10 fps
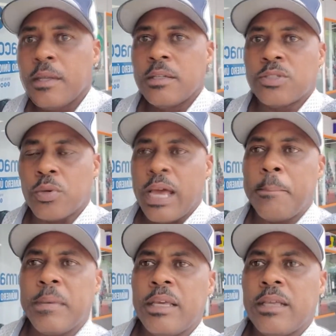So that
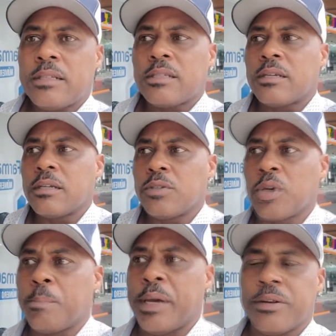means you
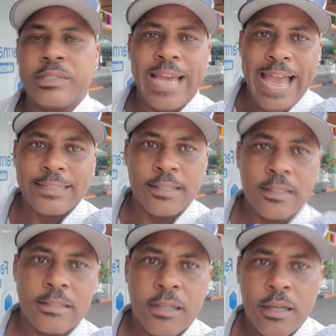can pay your
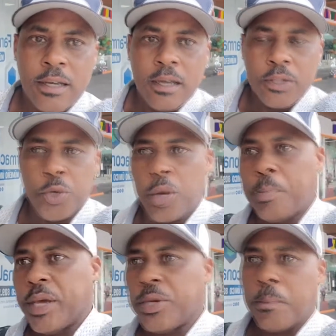taxes, you can
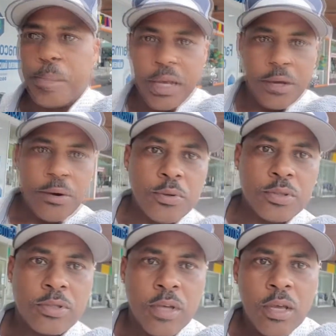pay your
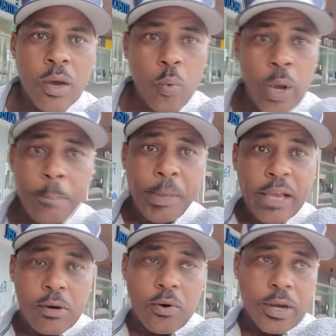bills with
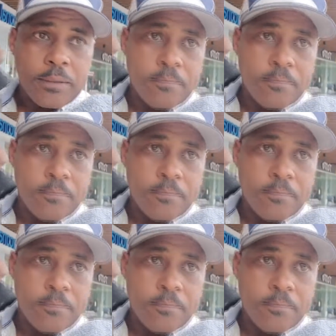Bitcoin.